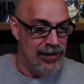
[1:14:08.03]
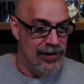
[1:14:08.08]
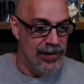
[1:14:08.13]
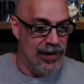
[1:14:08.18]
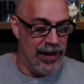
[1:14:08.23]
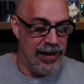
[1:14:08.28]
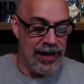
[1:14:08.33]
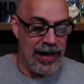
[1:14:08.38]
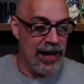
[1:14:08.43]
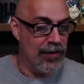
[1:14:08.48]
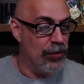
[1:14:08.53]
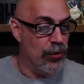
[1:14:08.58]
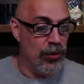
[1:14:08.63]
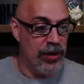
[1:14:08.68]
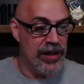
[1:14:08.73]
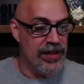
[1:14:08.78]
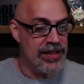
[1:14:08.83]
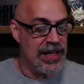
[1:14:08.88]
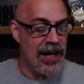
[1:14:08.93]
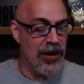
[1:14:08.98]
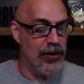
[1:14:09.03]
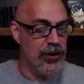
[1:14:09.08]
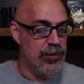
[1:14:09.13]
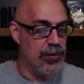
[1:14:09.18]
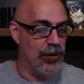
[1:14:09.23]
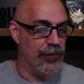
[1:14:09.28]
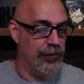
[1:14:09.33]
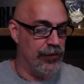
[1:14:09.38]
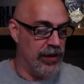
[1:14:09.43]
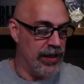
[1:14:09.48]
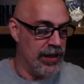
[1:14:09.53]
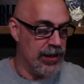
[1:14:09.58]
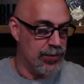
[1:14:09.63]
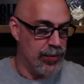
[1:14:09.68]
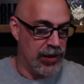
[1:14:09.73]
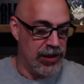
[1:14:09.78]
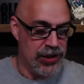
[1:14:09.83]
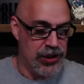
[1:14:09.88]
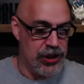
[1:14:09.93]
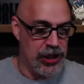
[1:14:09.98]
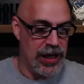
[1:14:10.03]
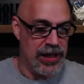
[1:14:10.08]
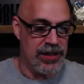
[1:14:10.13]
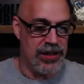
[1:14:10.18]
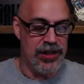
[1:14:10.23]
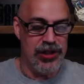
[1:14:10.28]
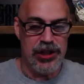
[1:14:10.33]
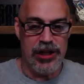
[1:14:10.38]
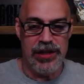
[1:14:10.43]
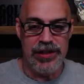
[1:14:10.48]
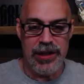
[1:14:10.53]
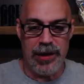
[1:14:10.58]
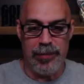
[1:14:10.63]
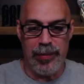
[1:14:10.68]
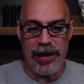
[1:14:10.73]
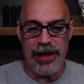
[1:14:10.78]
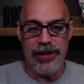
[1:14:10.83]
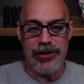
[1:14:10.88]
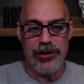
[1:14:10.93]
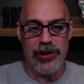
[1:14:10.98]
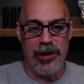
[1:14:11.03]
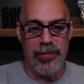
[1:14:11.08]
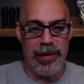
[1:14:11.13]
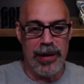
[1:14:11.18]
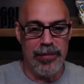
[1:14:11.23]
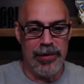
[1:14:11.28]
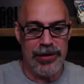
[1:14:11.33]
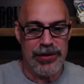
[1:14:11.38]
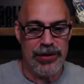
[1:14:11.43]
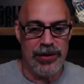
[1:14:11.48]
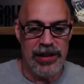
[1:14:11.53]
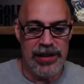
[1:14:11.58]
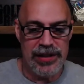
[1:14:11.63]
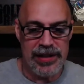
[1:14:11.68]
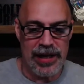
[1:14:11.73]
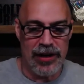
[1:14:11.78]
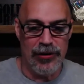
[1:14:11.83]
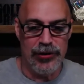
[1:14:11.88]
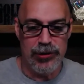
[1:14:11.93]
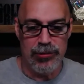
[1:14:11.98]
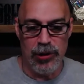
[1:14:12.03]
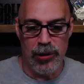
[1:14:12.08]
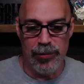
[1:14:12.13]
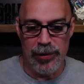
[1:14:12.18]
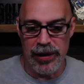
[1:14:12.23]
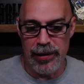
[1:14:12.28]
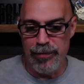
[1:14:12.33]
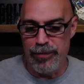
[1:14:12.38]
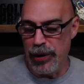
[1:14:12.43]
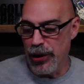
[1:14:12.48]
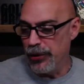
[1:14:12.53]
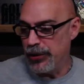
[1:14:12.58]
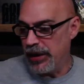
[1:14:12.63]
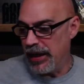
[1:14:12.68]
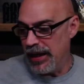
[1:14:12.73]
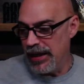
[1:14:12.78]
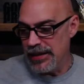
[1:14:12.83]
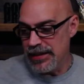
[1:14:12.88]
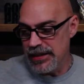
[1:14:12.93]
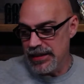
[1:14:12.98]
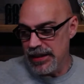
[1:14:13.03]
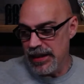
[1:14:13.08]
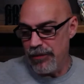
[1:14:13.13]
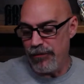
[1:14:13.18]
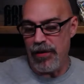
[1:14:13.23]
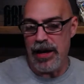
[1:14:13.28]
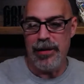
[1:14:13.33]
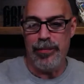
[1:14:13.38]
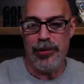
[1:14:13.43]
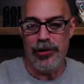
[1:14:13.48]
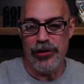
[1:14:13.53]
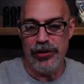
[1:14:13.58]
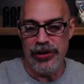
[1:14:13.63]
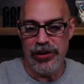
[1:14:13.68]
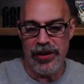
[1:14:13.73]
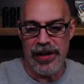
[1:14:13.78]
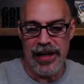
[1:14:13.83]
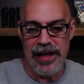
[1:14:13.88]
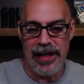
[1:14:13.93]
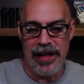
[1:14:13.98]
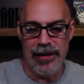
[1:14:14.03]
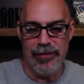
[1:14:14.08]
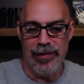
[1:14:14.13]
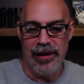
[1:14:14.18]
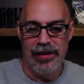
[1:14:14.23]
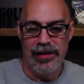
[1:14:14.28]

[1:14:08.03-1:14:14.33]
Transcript: And everyone is eligible for this because Jason G is a Patreon member, so he's eligible. But in both cases, if I pull your name,